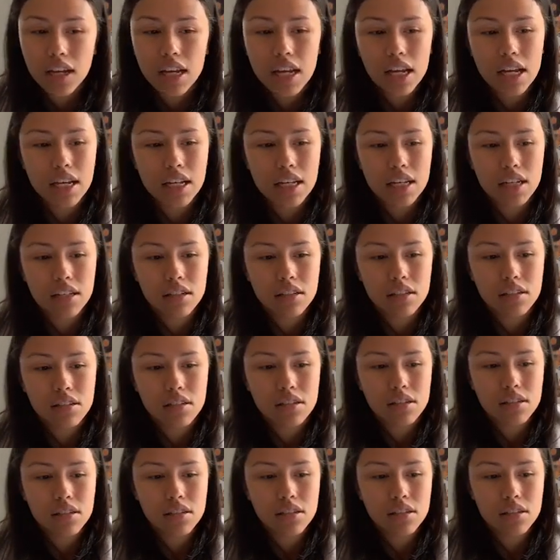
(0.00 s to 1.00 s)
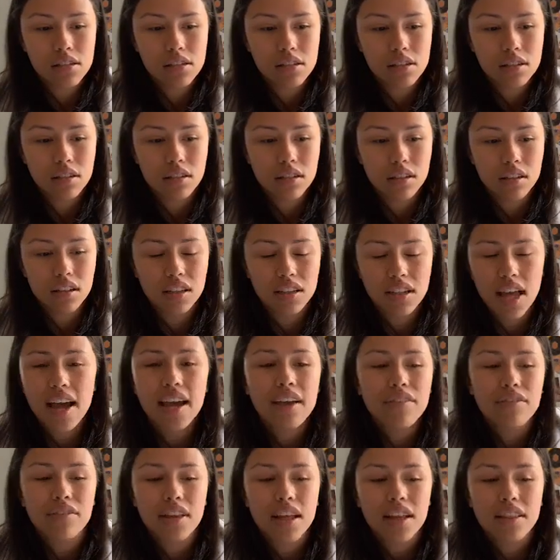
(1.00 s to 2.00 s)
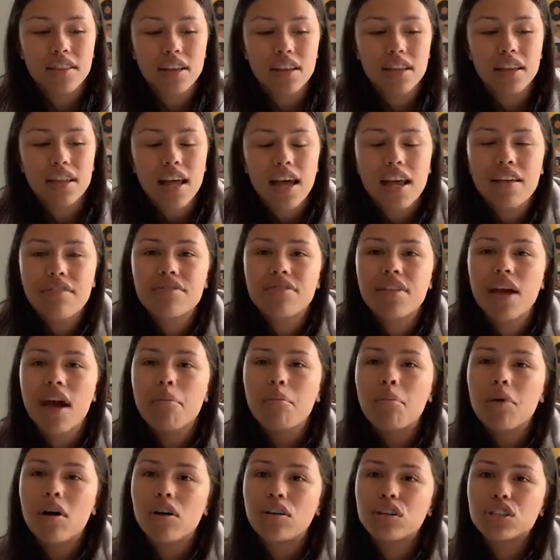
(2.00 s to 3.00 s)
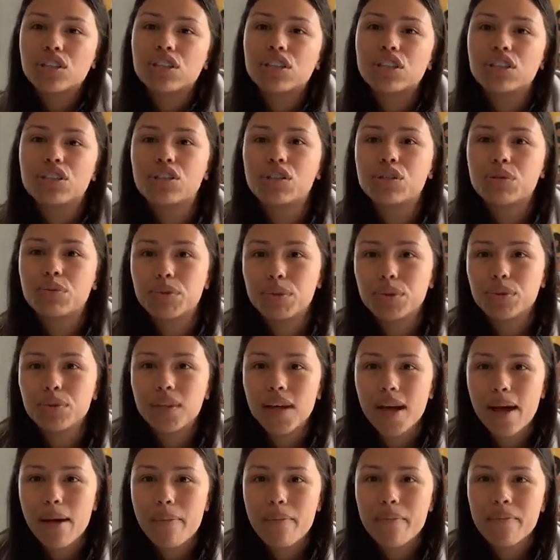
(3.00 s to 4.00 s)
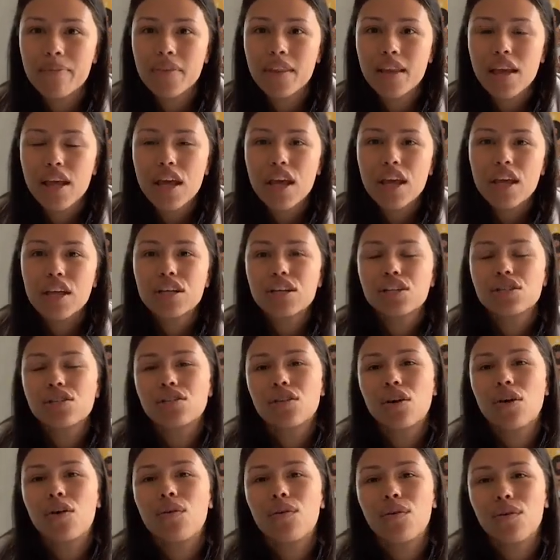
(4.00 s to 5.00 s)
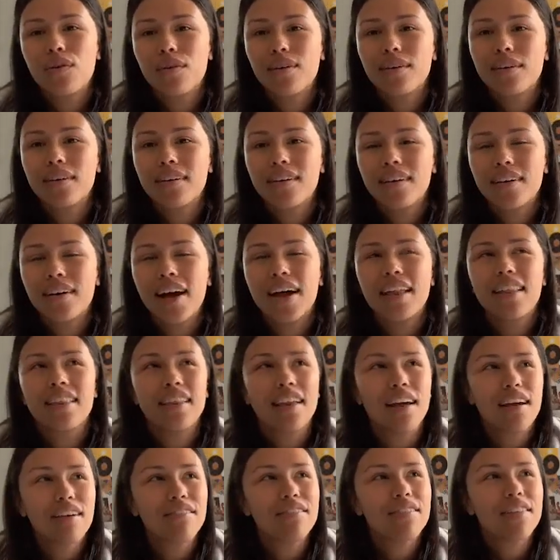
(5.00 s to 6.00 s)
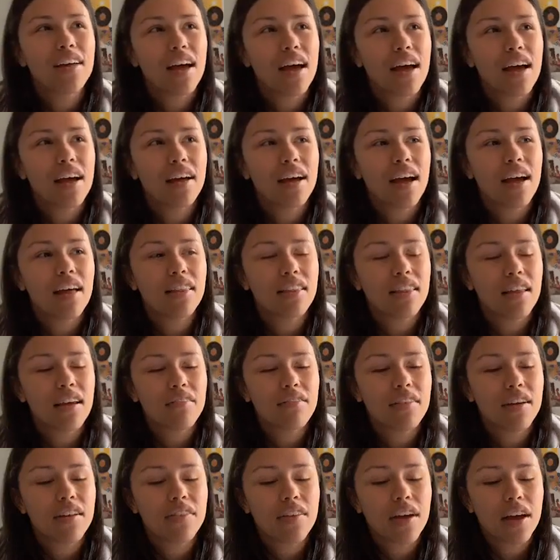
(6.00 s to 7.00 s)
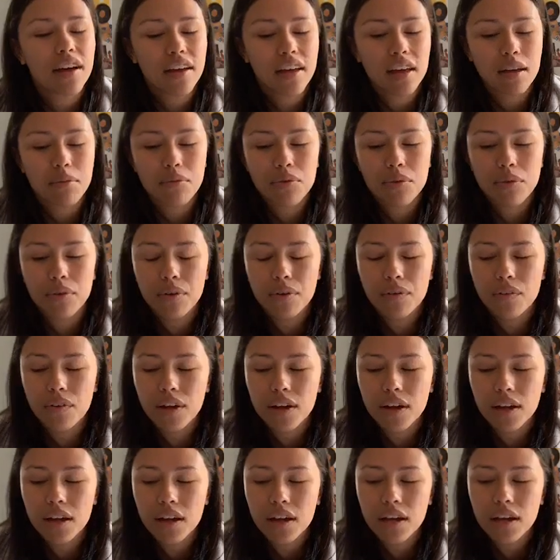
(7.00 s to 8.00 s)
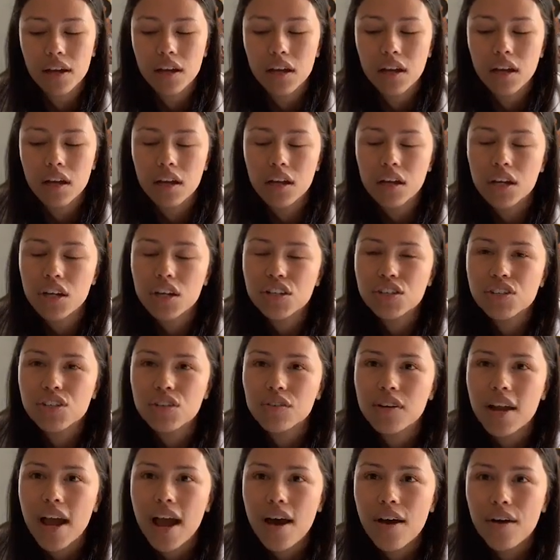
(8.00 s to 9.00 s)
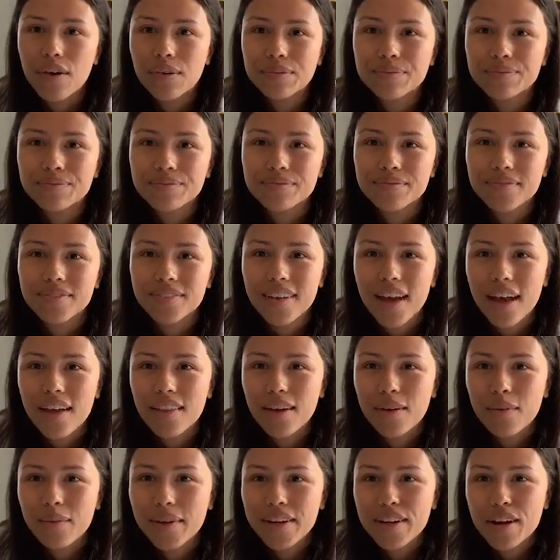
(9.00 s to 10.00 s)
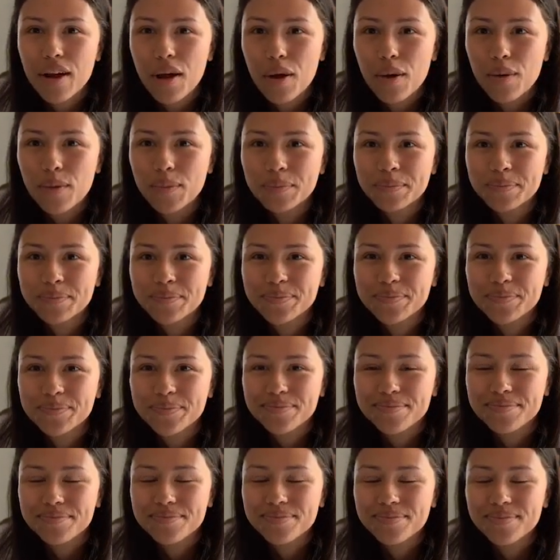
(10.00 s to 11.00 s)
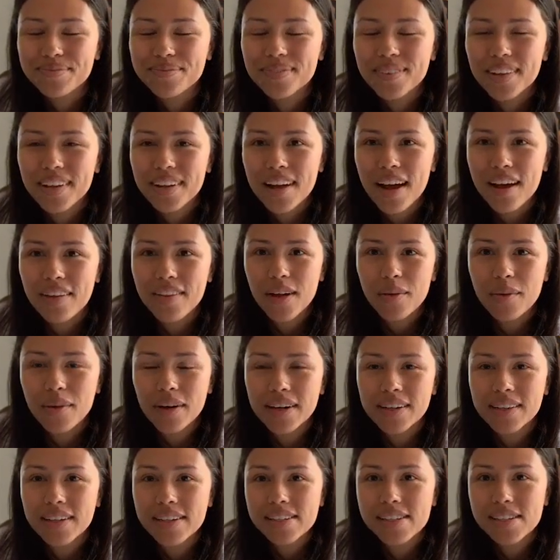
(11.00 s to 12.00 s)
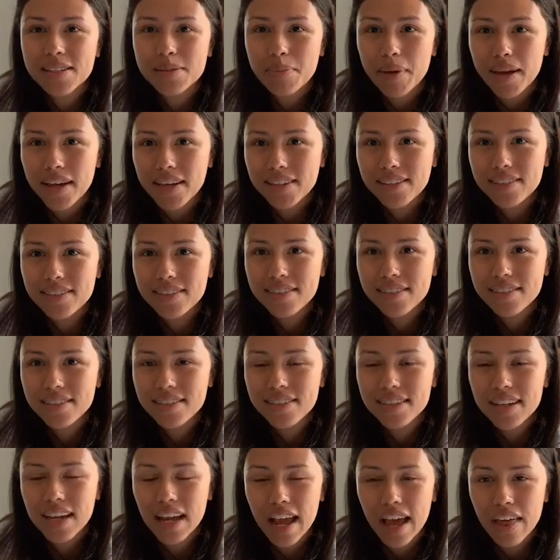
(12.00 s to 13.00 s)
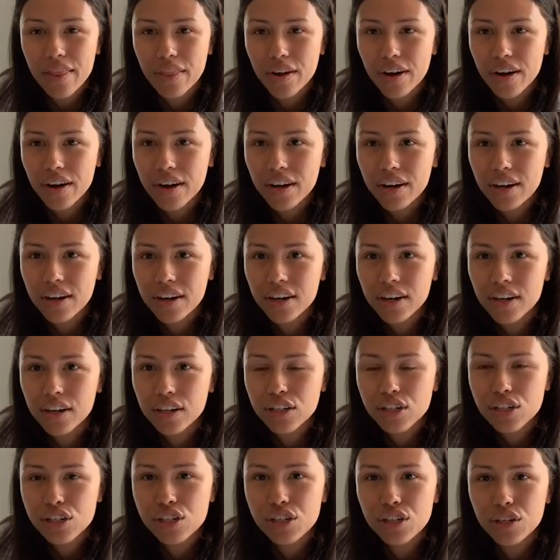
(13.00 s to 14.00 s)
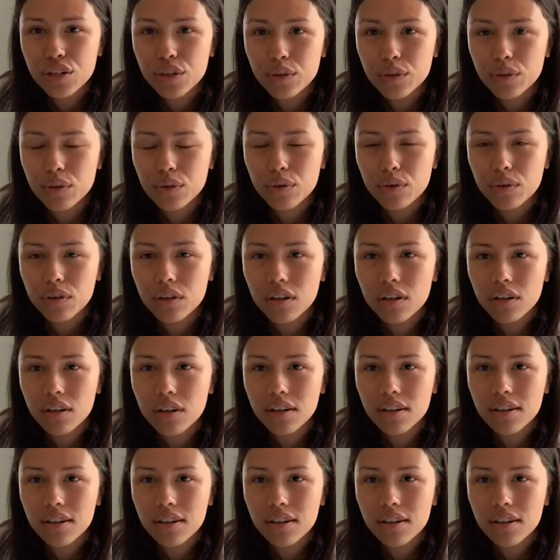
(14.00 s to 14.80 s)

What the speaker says: is life, like the life that pulses through them. So I love that. I love that that came through. So now that we know, now that we're in this space together to